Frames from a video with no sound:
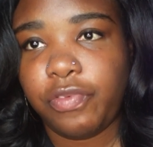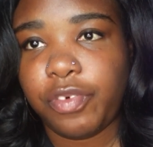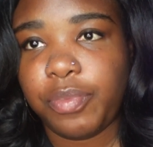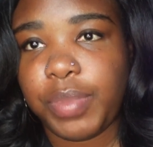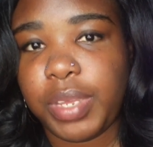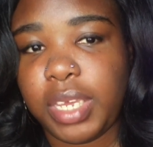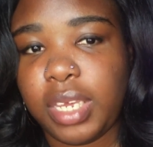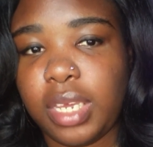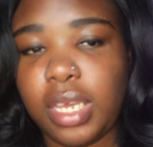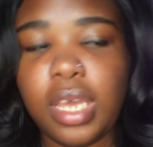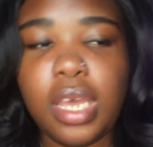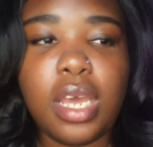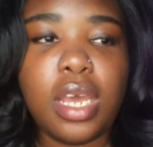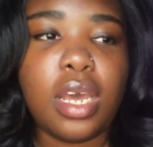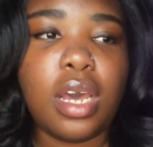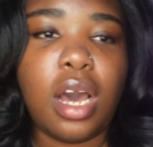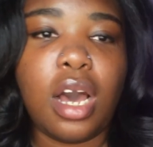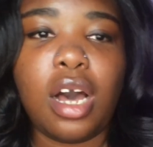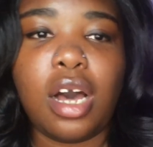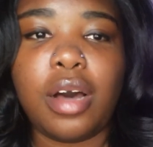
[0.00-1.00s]
for me.
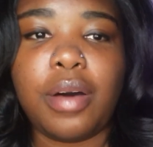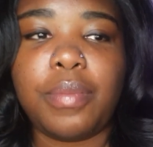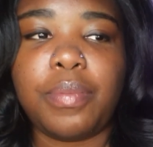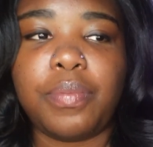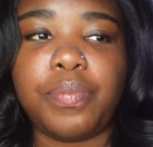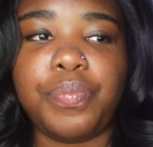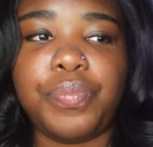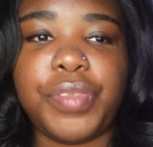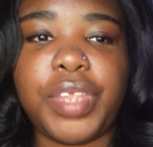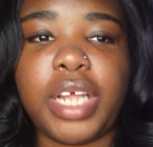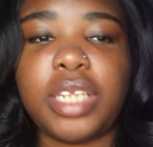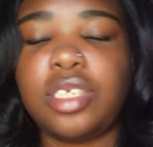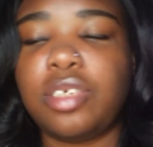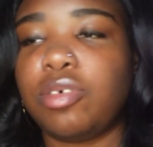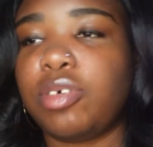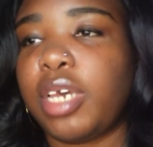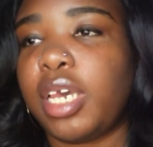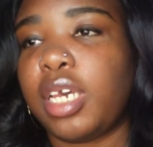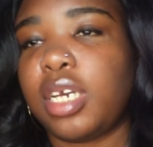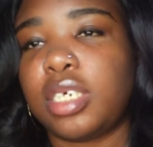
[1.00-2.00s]
That's
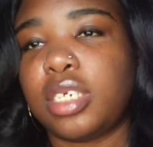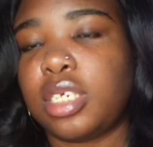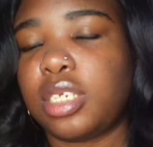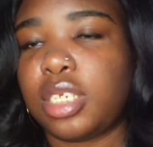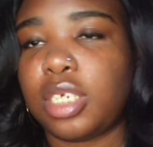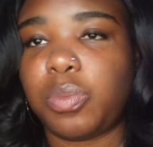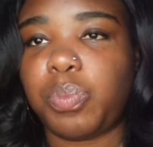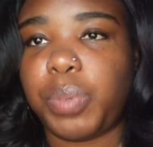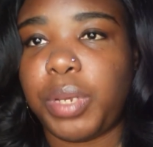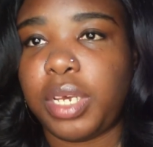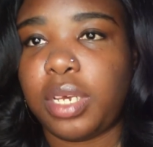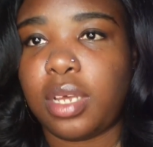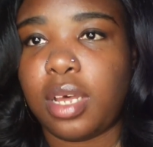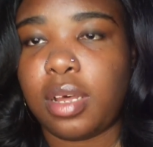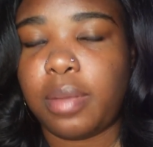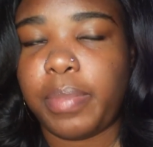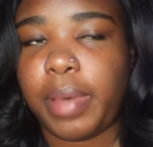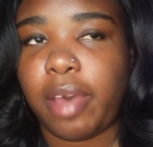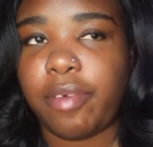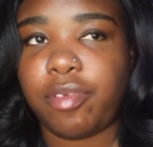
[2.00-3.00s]
okay, because it did pick
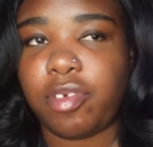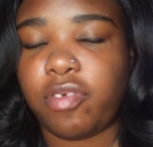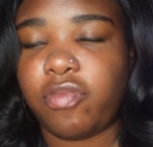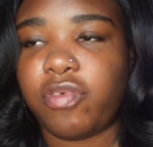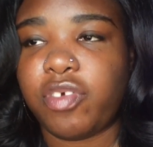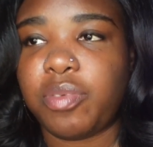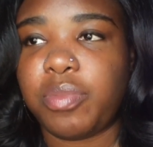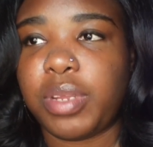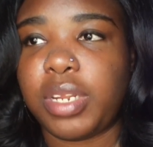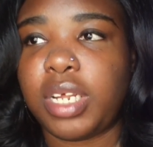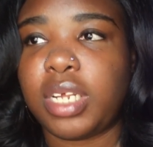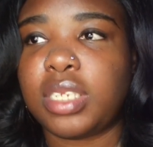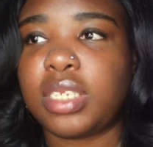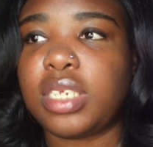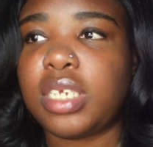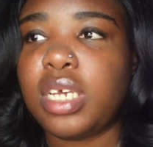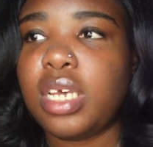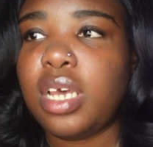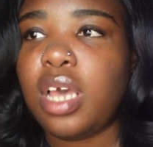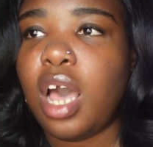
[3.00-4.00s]
up after a few
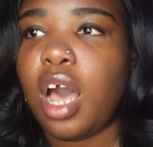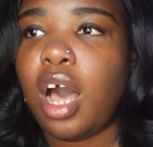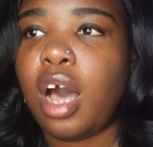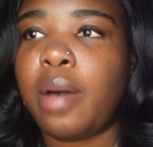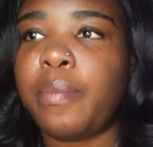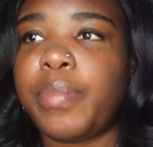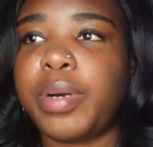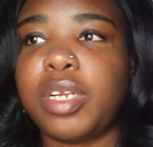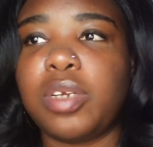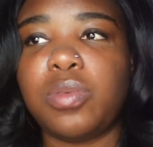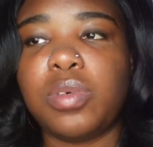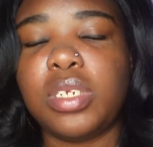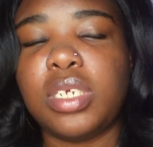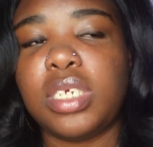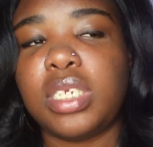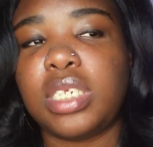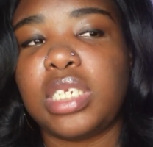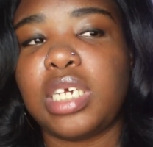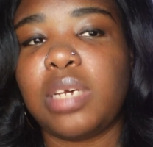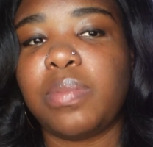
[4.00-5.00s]
minutes. But it
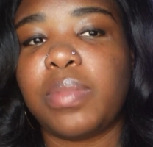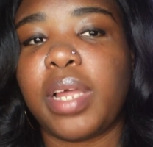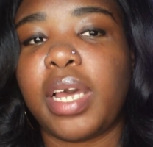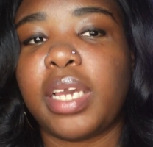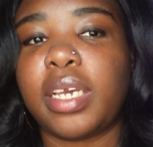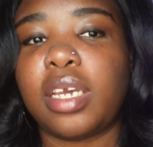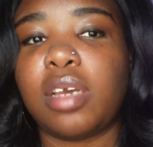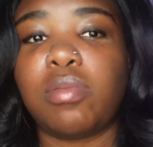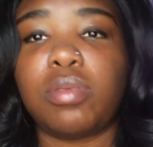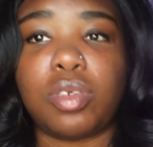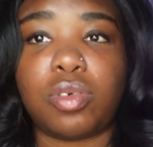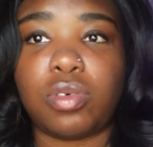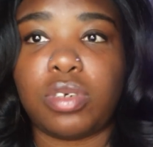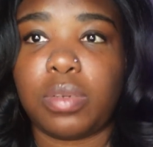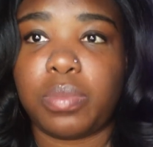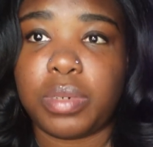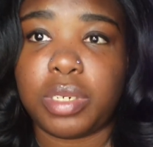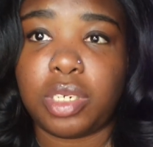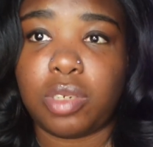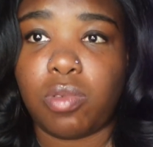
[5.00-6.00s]
really seemed like it was going
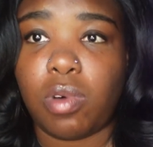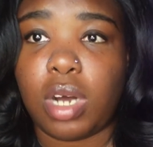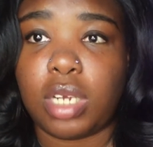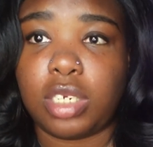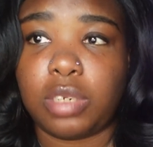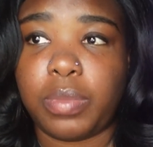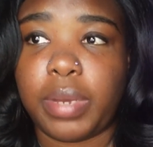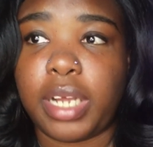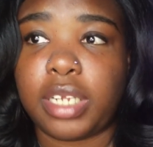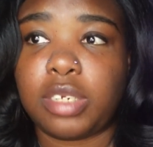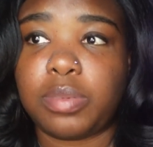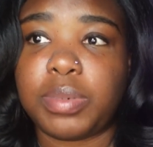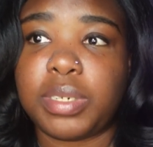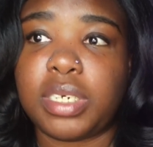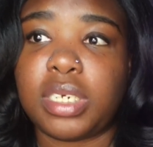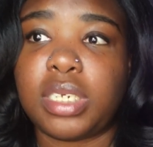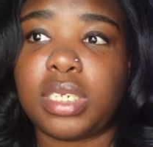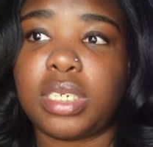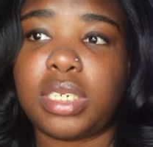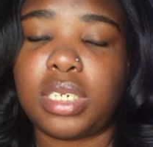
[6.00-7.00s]
to be a squash match,
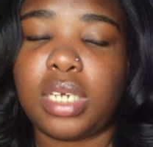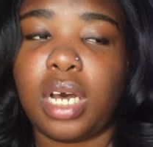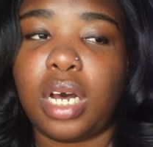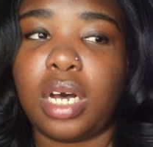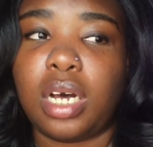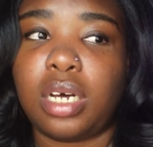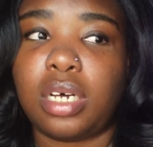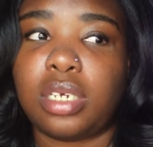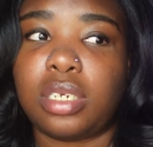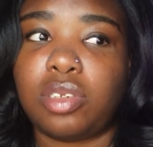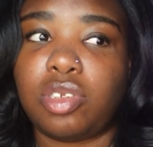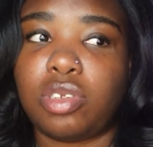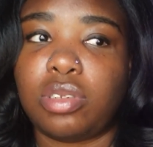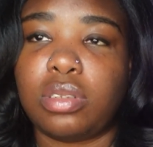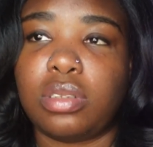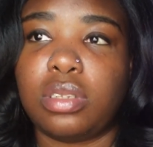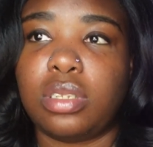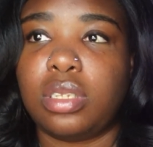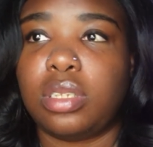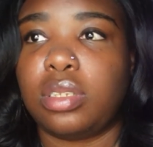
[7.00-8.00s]
because
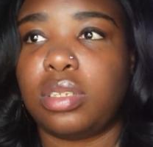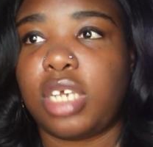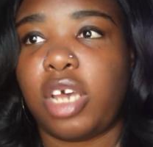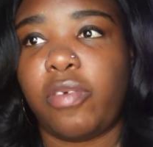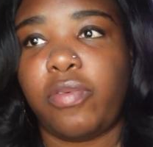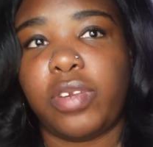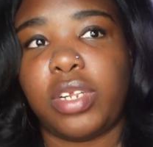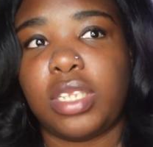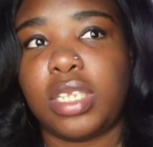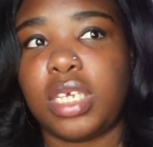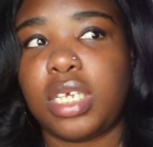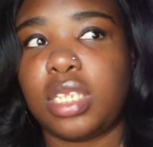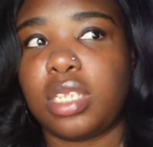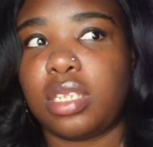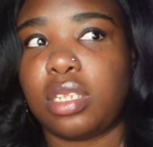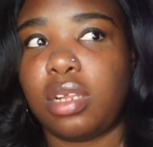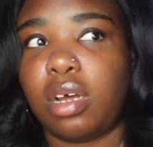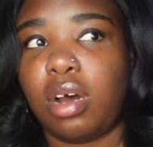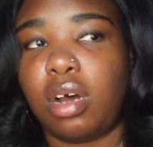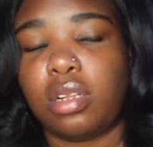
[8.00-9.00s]

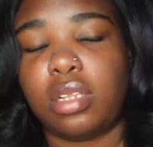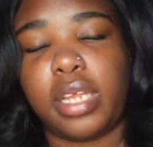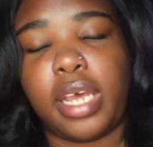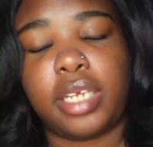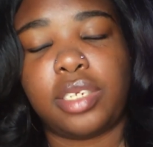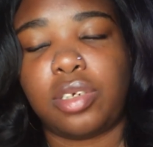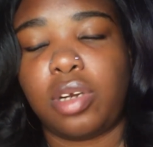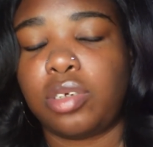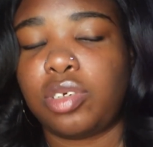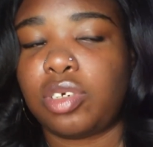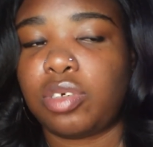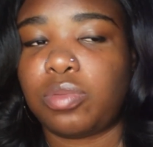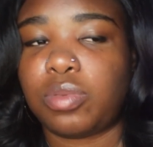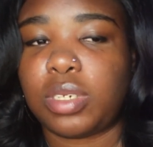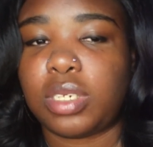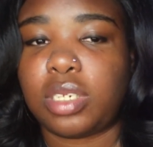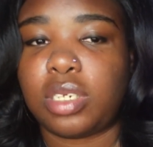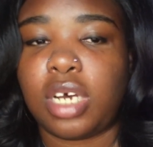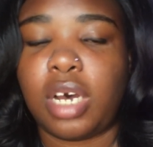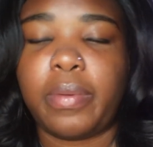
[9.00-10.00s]
definitely Lance Archer
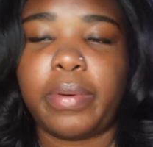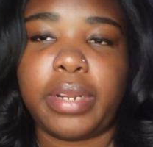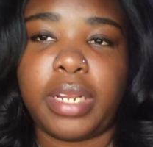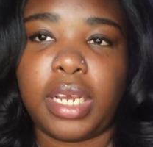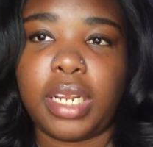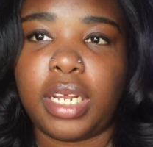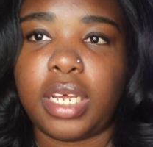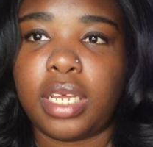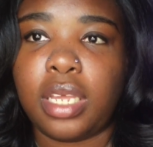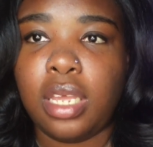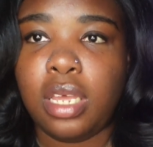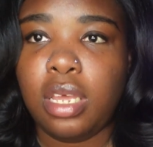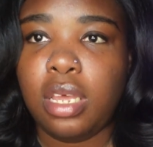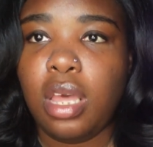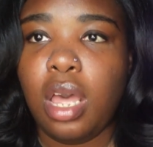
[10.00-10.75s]
was dominating